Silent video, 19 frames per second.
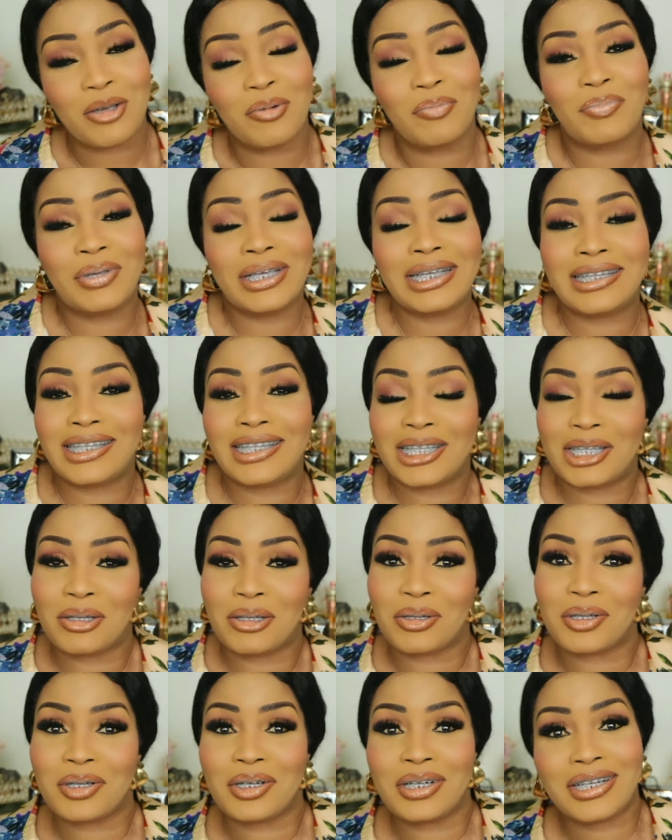your big sis, your
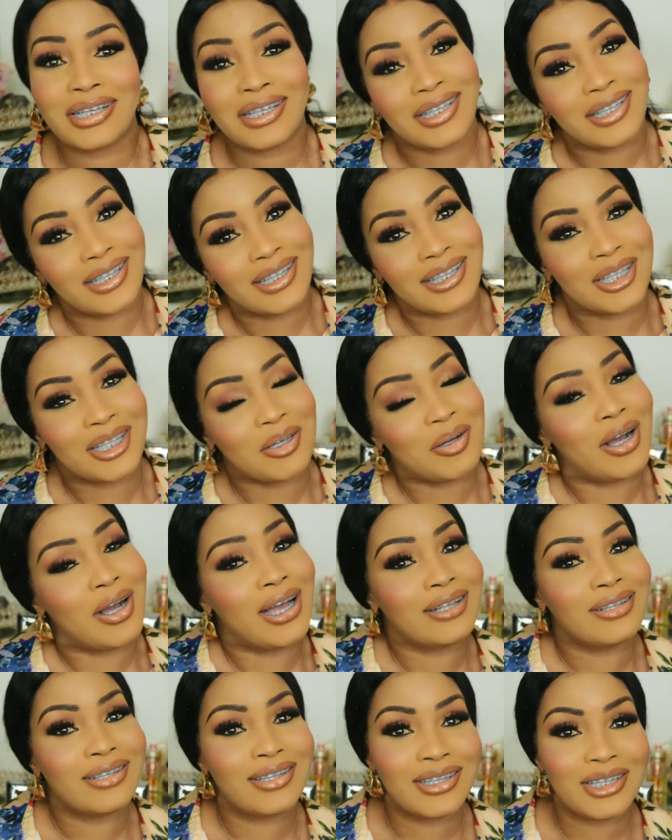younger sis, your
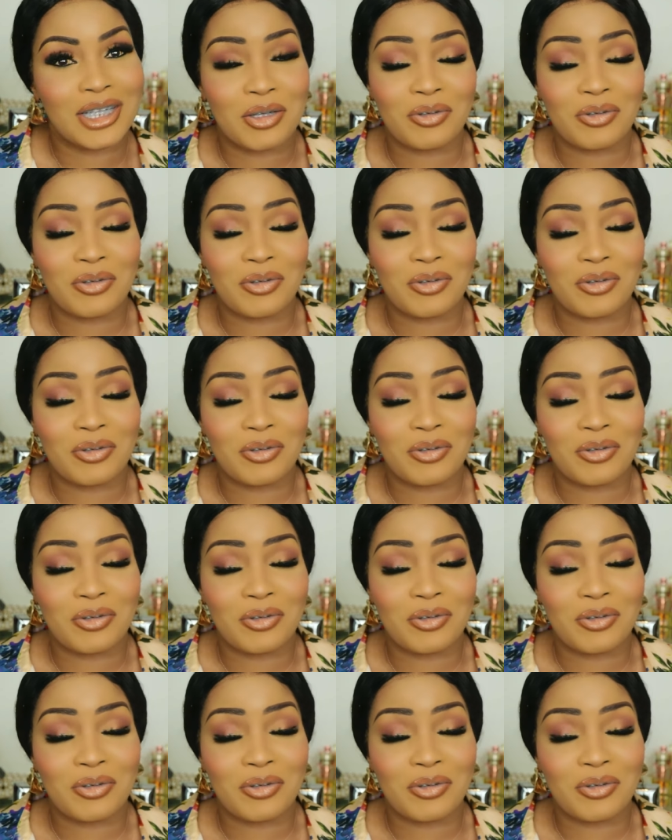auntie,